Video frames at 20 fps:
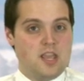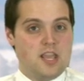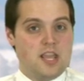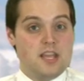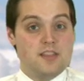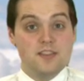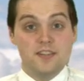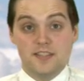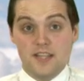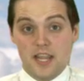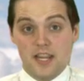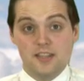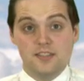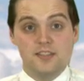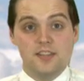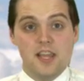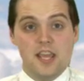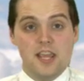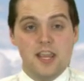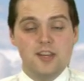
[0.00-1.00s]
In the second
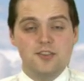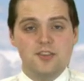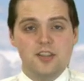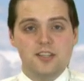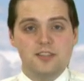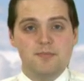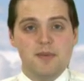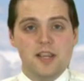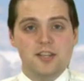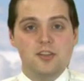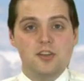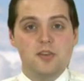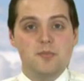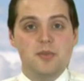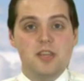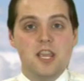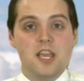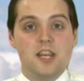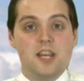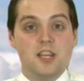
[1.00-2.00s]
stage, expected to
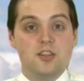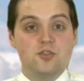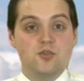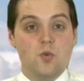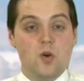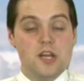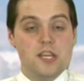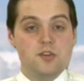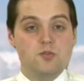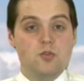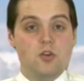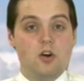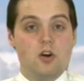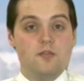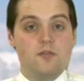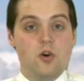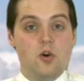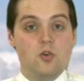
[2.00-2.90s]
begin in 2012,